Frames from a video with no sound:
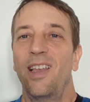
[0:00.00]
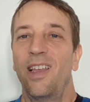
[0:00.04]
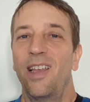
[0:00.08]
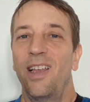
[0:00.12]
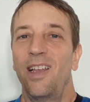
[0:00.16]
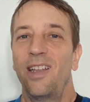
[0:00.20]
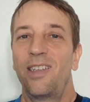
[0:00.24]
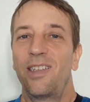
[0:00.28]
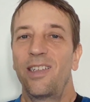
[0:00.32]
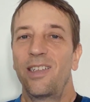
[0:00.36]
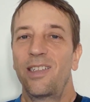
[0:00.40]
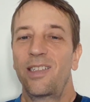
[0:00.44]

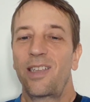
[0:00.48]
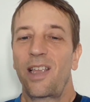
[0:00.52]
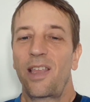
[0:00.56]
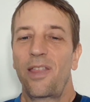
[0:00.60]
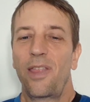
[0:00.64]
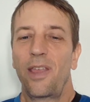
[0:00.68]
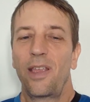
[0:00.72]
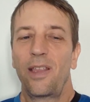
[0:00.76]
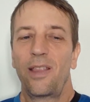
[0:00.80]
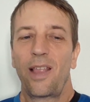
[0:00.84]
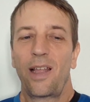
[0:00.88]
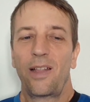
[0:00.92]
It's just, I
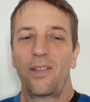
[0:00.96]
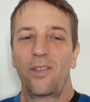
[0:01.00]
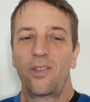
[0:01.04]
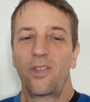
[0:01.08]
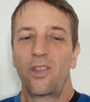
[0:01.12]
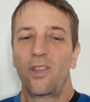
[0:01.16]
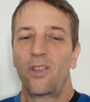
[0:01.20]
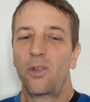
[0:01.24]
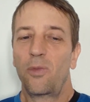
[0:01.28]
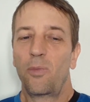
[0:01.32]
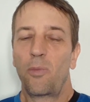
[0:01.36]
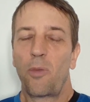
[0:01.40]
think that's
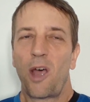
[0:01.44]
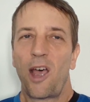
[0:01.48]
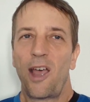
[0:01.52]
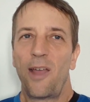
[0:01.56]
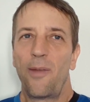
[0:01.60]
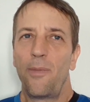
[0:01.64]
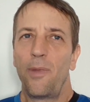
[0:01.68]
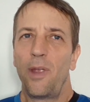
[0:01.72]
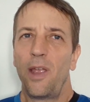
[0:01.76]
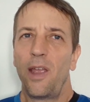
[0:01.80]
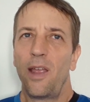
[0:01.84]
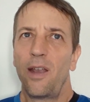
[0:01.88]
the
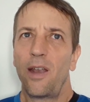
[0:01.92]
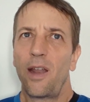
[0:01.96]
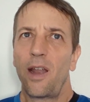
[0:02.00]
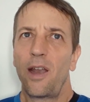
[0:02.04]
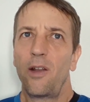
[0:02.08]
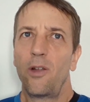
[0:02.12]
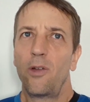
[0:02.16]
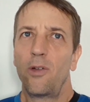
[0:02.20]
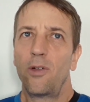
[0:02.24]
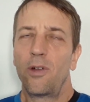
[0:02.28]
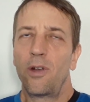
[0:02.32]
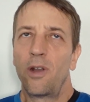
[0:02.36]
spot,
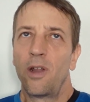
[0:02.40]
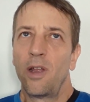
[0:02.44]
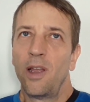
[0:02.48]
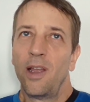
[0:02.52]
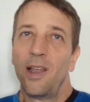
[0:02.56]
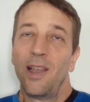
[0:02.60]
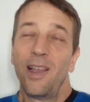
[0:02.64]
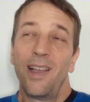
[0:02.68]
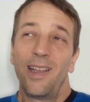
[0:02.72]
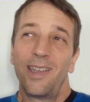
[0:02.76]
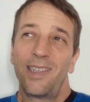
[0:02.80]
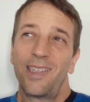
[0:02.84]
man.
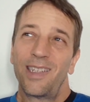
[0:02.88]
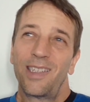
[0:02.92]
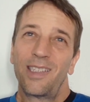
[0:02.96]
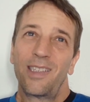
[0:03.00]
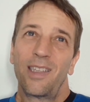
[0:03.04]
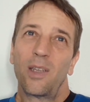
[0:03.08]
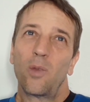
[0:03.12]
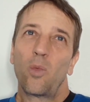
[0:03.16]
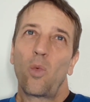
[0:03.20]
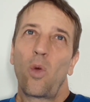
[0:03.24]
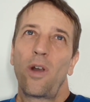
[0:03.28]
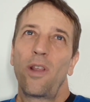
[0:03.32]
It's just
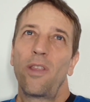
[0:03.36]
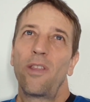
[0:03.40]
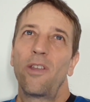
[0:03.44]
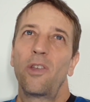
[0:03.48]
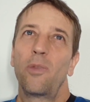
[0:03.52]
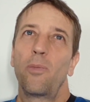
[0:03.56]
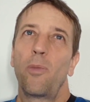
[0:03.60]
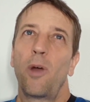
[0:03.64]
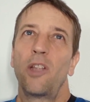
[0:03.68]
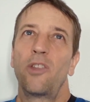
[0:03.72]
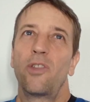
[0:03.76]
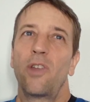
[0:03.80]
that one of the
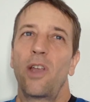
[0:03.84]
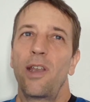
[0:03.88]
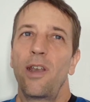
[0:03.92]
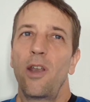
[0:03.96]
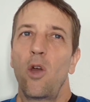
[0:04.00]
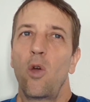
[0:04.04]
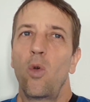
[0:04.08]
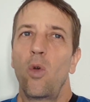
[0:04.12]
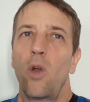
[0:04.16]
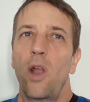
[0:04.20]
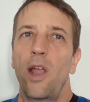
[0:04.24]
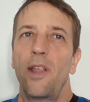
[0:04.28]
spots I
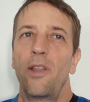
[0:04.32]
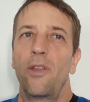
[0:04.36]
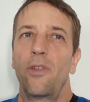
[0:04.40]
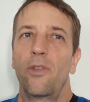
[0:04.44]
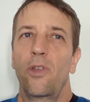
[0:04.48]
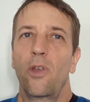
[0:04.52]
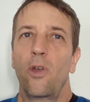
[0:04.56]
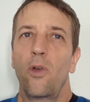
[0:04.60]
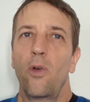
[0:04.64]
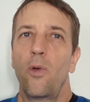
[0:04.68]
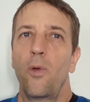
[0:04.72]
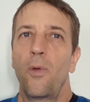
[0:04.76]
know, right?
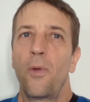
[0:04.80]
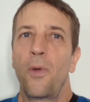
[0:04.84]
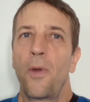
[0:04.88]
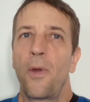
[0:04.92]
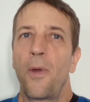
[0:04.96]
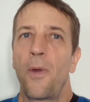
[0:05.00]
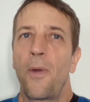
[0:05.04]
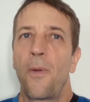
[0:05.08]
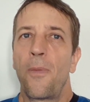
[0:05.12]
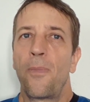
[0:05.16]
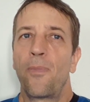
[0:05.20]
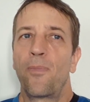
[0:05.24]
So
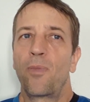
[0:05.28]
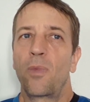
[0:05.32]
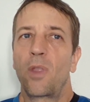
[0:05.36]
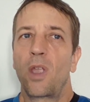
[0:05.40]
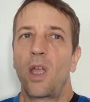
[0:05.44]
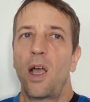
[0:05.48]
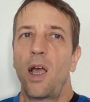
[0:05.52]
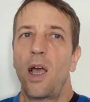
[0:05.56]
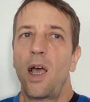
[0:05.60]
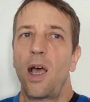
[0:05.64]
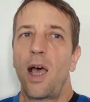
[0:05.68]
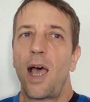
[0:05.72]

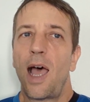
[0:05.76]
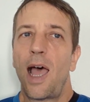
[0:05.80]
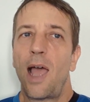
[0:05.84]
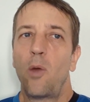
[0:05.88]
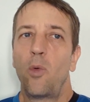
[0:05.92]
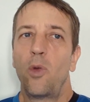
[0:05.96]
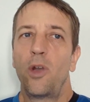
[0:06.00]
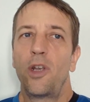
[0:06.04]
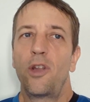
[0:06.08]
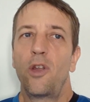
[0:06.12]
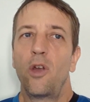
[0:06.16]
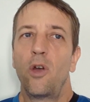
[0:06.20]
I
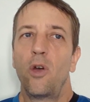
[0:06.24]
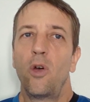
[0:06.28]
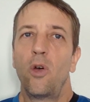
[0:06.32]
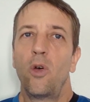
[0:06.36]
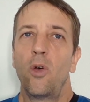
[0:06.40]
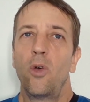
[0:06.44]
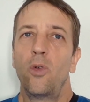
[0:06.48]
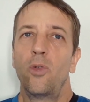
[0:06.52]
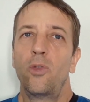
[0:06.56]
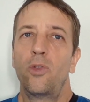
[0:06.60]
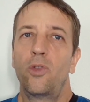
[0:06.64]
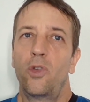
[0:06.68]
would
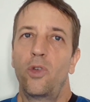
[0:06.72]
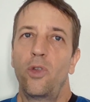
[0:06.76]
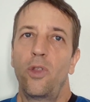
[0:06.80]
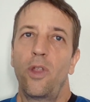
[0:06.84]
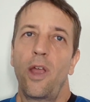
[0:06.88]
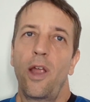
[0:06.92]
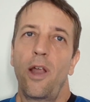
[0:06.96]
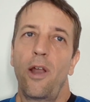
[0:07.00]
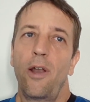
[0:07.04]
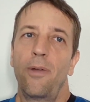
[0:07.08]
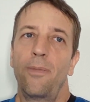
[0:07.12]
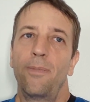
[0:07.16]
go to
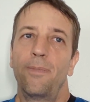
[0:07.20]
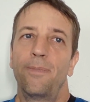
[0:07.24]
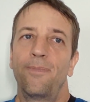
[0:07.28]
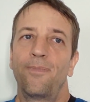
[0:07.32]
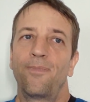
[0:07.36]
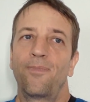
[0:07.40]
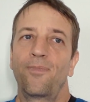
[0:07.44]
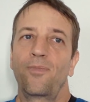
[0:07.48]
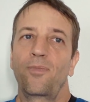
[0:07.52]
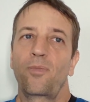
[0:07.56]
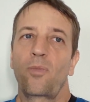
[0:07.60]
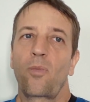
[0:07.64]
there.
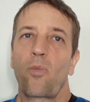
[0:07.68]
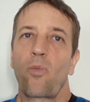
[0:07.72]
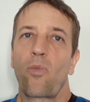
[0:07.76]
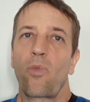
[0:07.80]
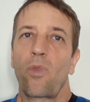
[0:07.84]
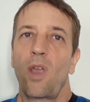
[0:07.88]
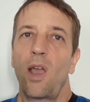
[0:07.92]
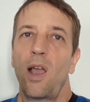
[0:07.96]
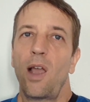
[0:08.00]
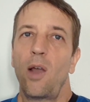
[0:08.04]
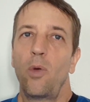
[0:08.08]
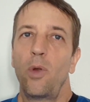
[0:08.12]

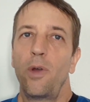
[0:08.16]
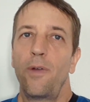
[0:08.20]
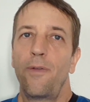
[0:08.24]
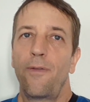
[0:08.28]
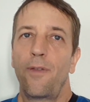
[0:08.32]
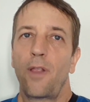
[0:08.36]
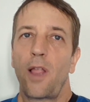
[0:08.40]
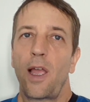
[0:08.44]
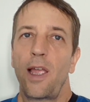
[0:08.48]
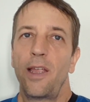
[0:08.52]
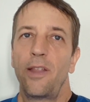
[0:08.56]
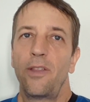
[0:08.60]
I would
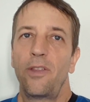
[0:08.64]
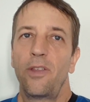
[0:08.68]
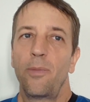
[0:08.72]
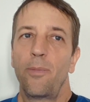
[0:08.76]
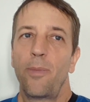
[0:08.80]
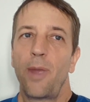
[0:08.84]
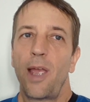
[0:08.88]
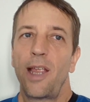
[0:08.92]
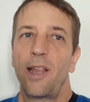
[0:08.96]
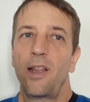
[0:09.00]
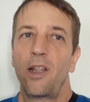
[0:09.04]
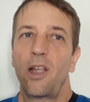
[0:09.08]
fly into
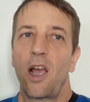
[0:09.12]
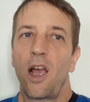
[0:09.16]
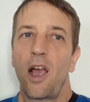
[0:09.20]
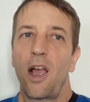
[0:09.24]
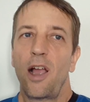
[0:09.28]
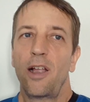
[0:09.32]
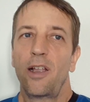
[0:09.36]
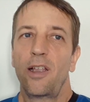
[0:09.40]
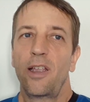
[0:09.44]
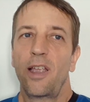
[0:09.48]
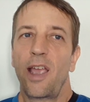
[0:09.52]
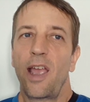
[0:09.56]

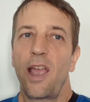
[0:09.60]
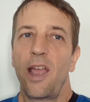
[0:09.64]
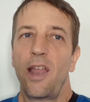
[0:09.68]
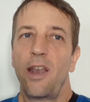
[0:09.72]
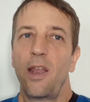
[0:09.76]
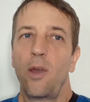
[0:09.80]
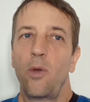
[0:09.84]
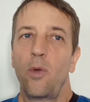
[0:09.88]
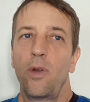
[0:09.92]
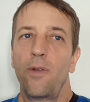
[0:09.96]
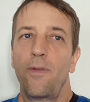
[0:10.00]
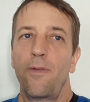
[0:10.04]
Bangkok and
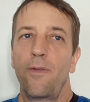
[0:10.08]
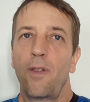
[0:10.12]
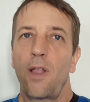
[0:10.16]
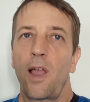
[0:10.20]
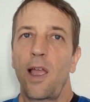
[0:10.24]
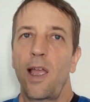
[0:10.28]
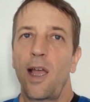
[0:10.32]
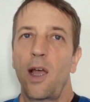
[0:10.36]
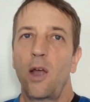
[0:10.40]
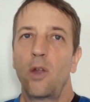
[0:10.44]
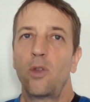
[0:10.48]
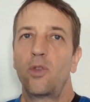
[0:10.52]
I would
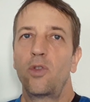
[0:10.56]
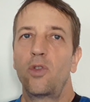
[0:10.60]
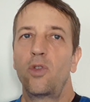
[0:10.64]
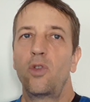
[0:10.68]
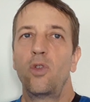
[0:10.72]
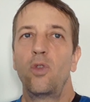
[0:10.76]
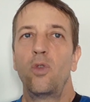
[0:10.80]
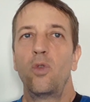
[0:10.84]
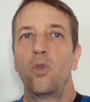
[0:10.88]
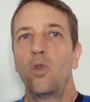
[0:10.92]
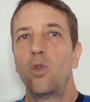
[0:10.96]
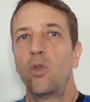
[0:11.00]
fly out
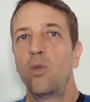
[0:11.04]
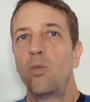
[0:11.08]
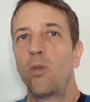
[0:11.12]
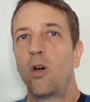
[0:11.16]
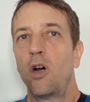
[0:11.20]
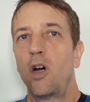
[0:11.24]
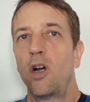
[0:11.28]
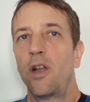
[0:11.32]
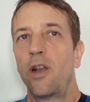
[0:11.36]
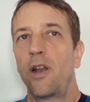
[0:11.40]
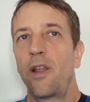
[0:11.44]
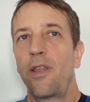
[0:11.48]
to Ubon.